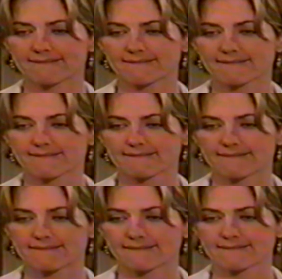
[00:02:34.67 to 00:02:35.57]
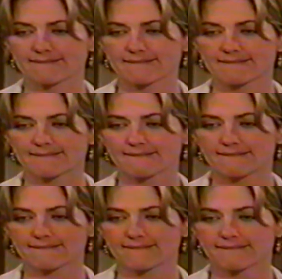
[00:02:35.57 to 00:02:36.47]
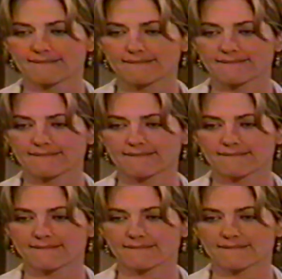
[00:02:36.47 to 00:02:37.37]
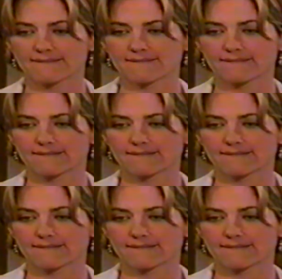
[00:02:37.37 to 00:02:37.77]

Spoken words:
The person shown says nothing.